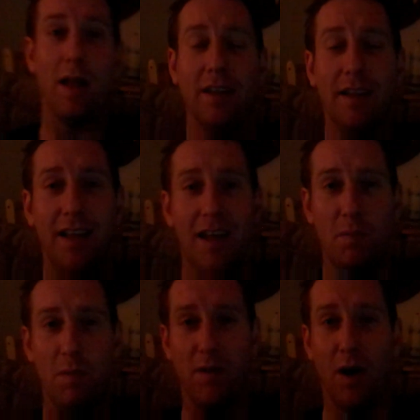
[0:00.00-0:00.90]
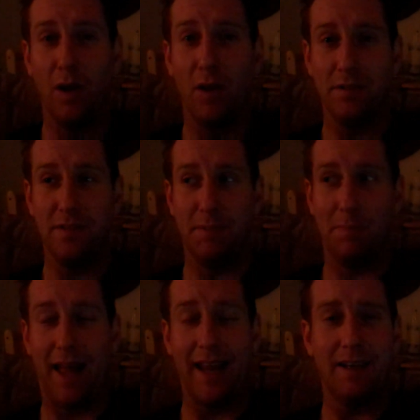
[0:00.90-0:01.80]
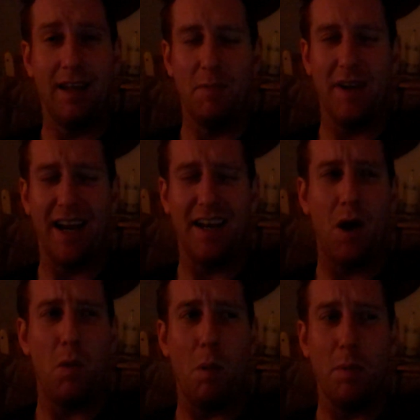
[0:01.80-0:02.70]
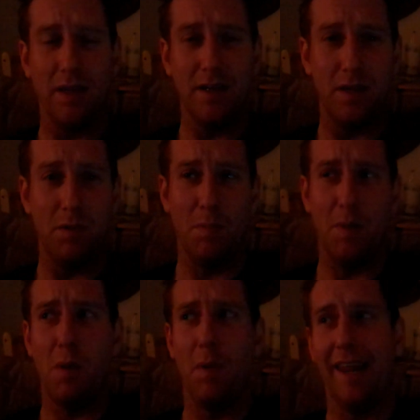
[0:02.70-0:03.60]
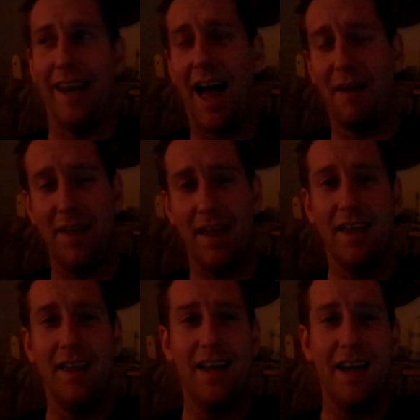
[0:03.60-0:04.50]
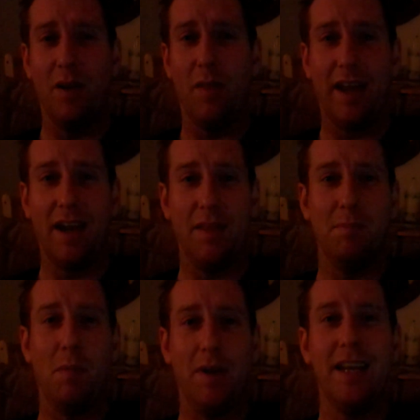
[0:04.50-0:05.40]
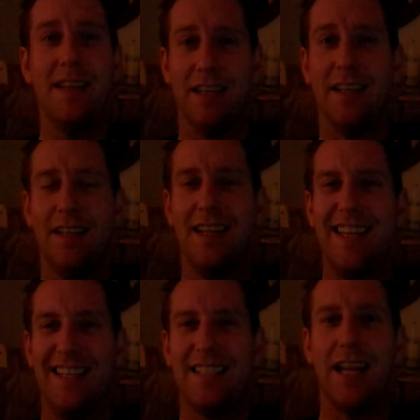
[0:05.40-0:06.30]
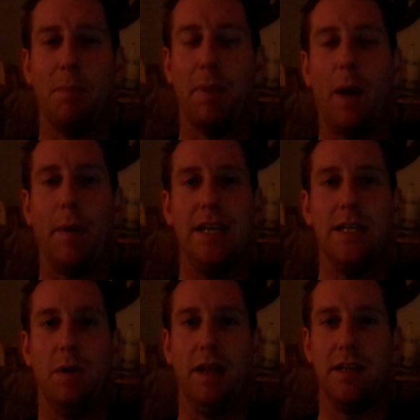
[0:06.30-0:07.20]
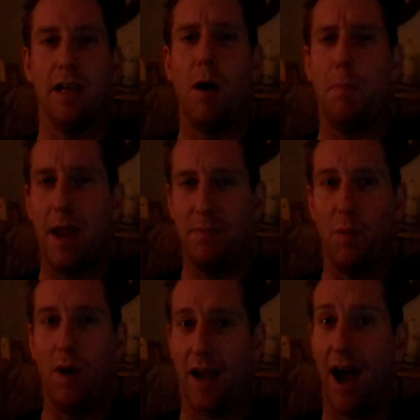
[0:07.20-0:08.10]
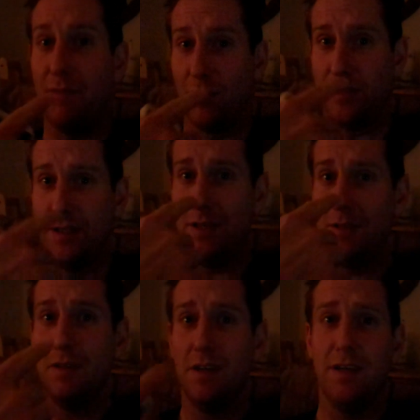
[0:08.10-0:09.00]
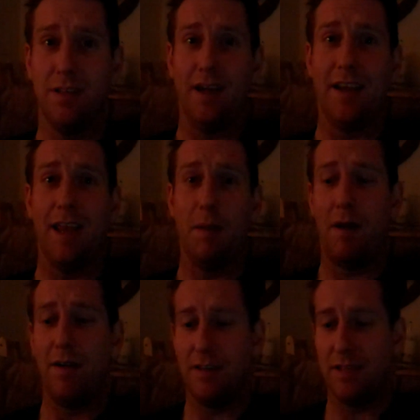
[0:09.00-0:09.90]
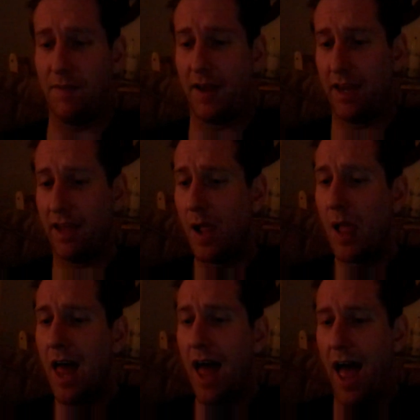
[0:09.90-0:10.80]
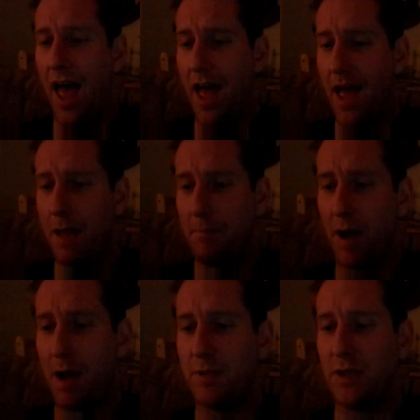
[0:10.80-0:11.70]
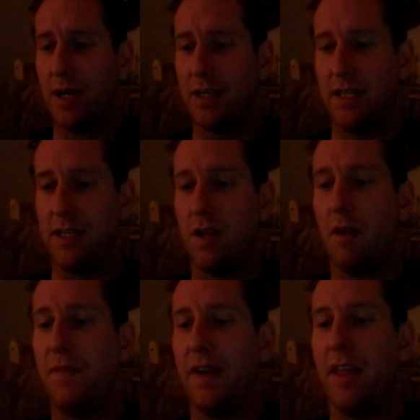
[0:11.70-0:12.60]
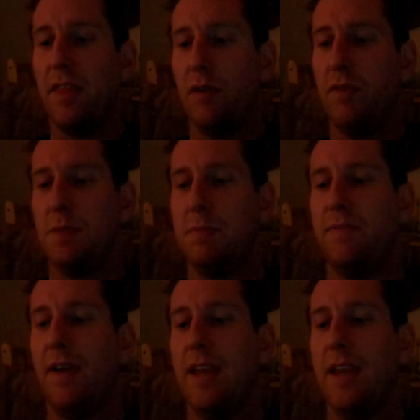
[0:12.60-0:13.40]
well we've got a lot to plan and we kind of know what we're going to do and we know we're going to have it and all that kind of thing but we need to start ploughing into it there's a lot of paperwork I've got to do so I can get married in Slovakia um, Parmigiana says don't forget the Christmas